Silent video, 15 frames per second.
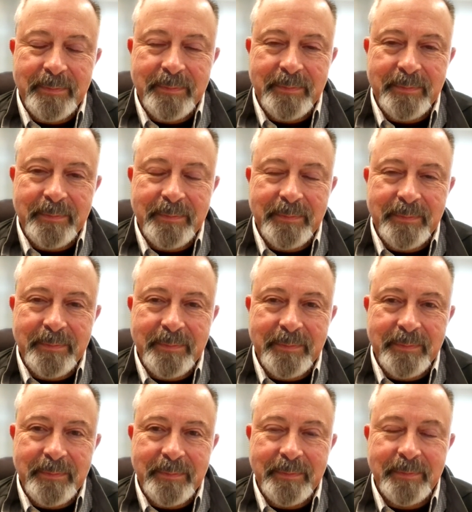
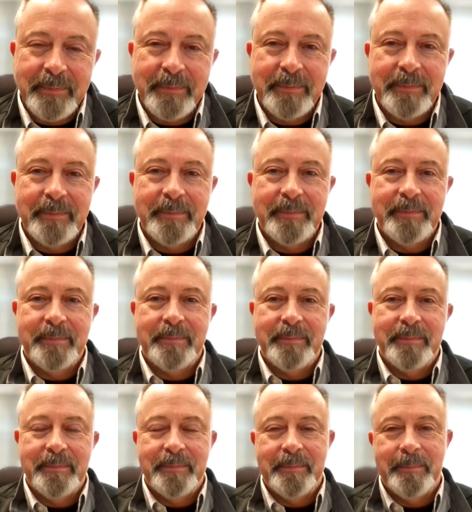
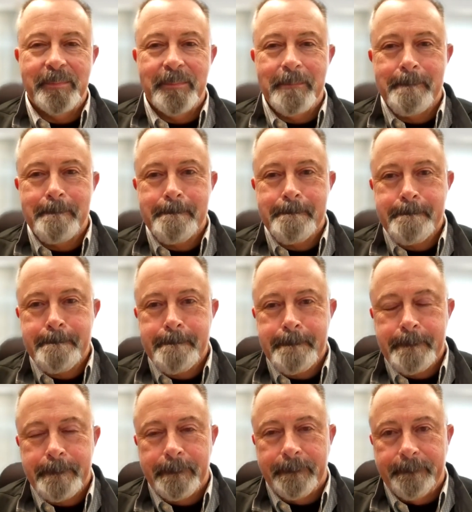
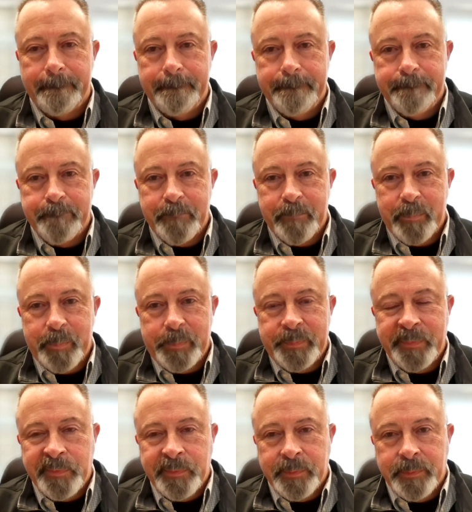
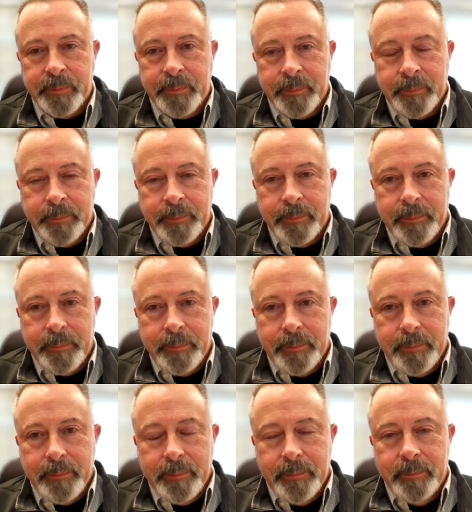
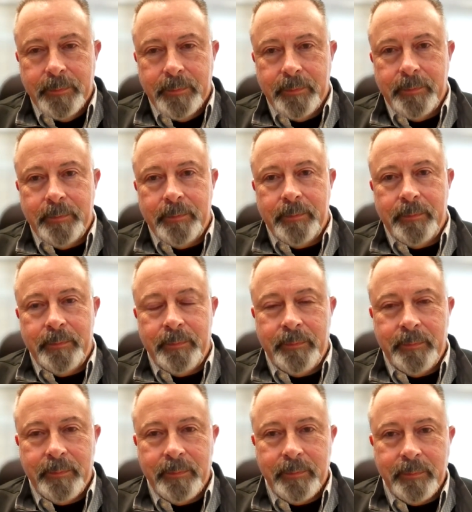
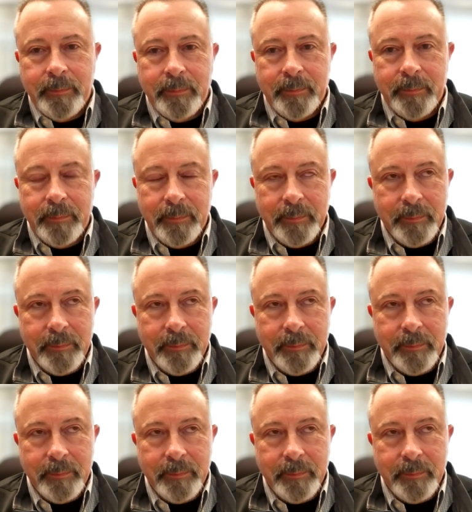This person isn't speaking.